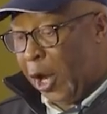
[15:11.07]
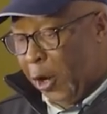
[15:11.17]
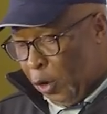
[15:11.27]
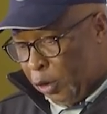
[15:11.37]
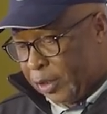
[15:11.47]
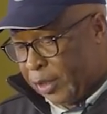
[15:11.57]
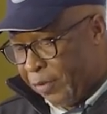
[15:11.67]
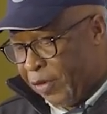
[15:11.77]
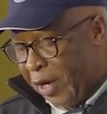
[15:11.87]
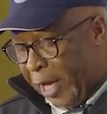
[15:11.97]
not
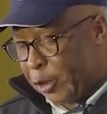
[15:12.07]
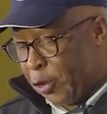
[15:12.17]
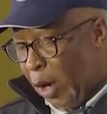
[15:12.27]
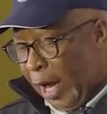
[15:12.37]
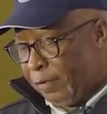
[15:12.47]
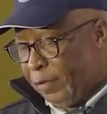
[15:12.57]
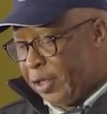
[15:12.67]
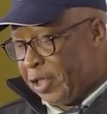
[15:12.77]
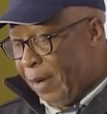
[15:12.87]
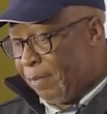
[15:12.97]
the national
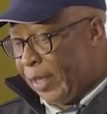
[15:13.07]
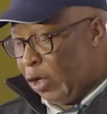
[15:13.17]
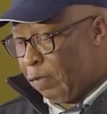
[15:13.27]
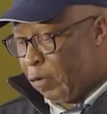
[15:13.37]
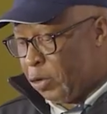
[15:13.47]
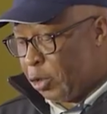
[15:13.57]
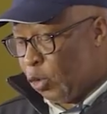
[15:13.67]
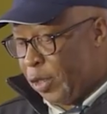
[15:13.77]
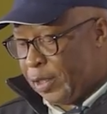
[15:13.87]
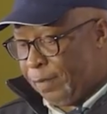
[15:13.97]
average number of
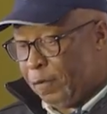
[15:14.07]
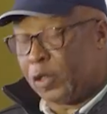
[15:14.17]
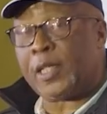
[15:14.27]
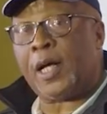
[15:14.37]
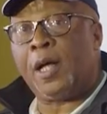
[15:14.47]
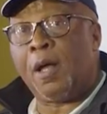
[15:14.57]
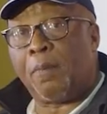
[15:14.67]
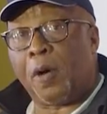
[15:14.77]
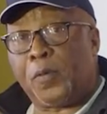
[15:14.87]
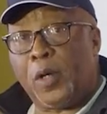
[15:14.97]
constituency voter
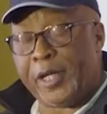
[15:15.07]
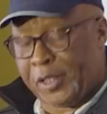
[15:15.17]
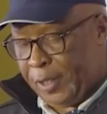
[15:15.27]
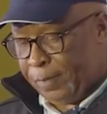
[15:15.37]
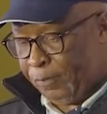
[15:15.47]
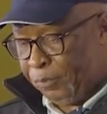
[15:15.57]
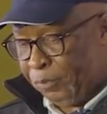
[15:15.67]
population.